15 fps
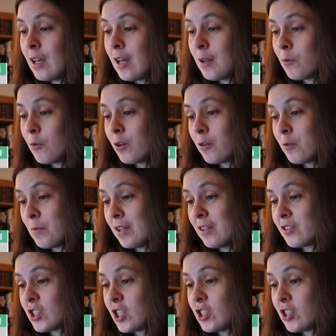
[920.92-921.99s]
And one of the
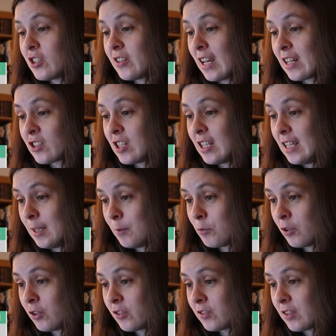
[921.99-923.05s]
biggest changes is actually
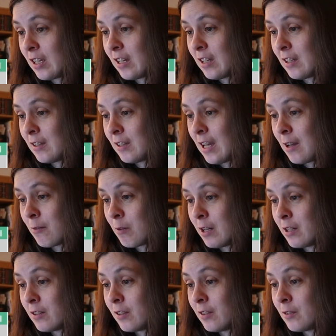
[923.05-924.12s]
ebooks. I
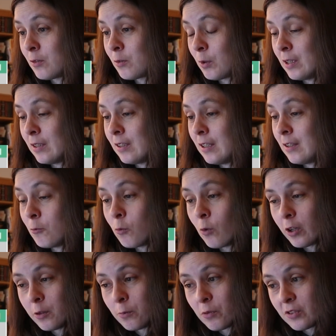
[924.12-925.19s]
read
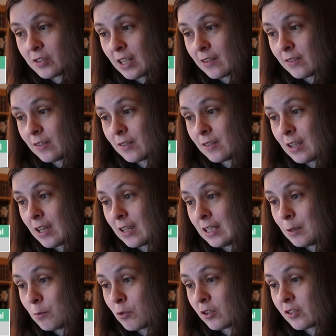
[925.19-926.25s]
21%
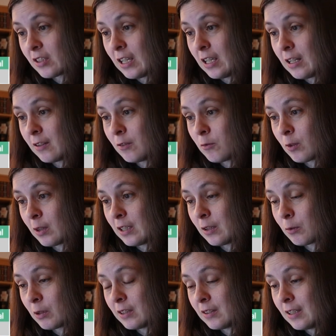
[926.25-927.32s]
ebooks in
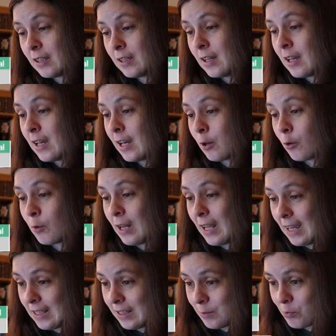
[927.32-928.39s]
2020 and only
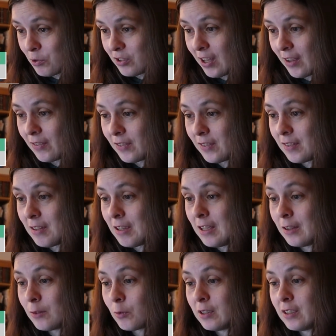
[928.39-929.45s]
8%
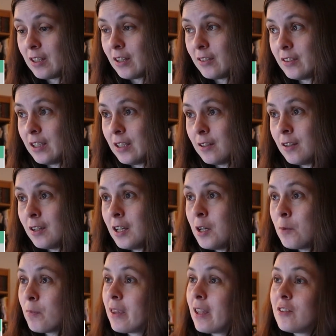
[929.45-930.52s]
in 2019.
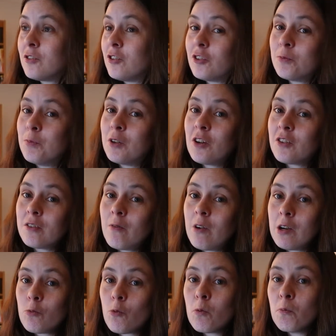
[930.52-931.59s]
But that's just because I
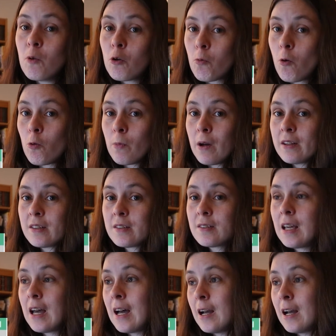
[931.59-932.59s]
read more romance.